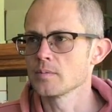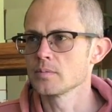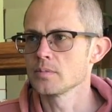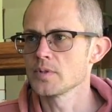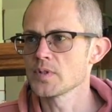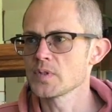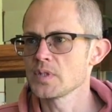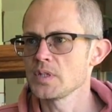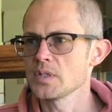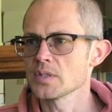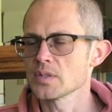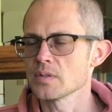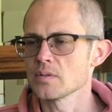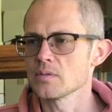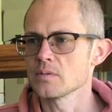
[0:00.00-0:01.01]
this tea
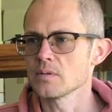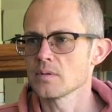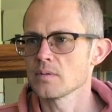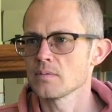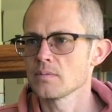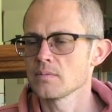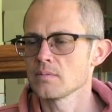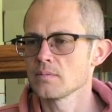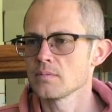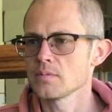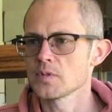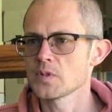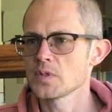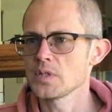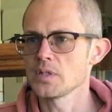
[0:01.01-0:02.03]
doesn't
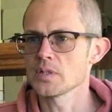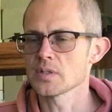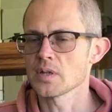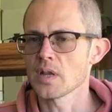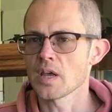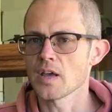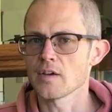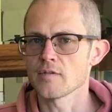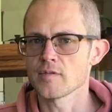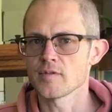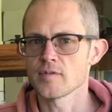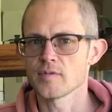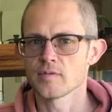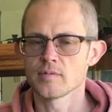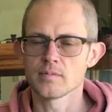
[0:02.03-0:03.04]
have
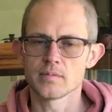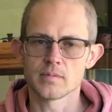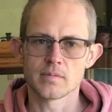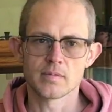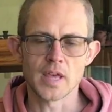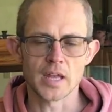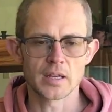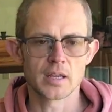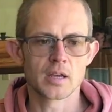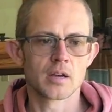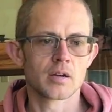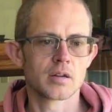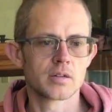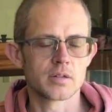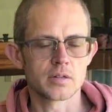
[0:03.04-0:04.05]
that
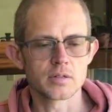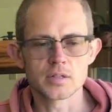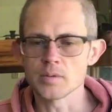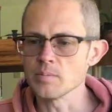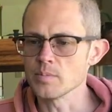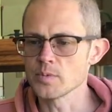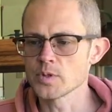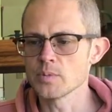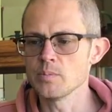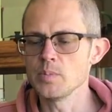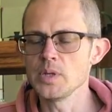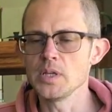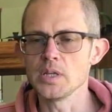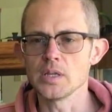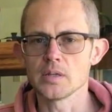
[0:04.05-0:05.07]
character to
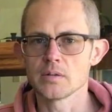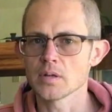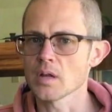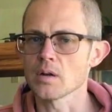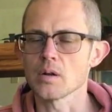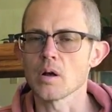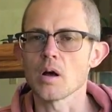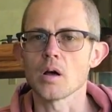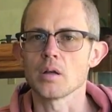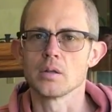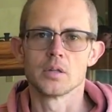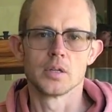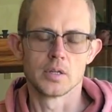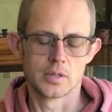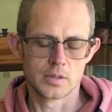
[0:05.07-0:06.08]
me, not at all.
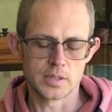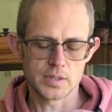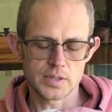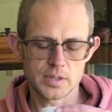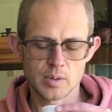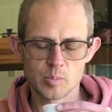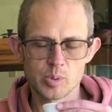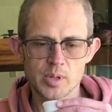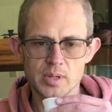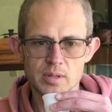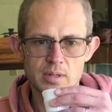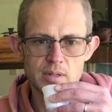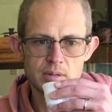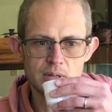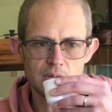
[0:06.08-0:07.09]
It's completely
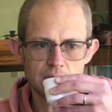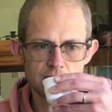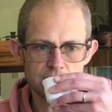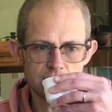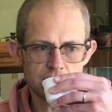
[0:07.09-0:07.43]
unique to